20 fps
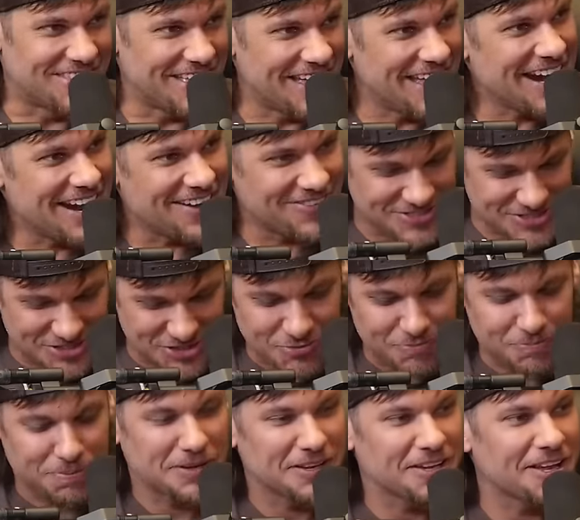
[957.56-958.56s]
then I'm
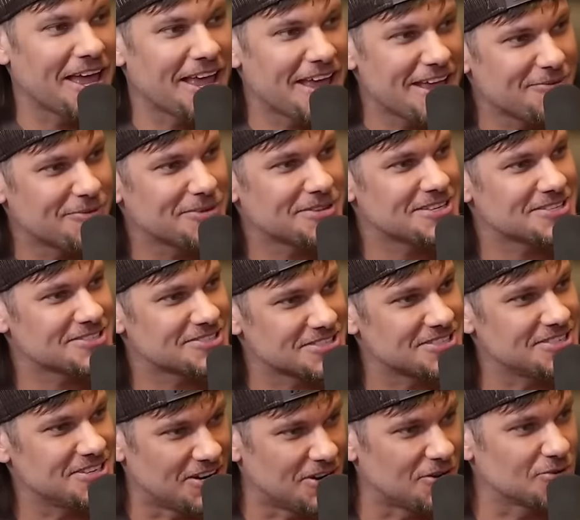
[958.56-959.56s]
playing with this,
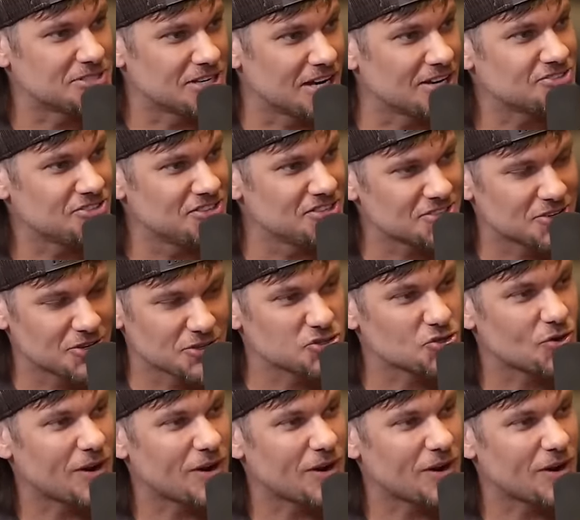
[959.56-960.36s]
you know, touching this girl's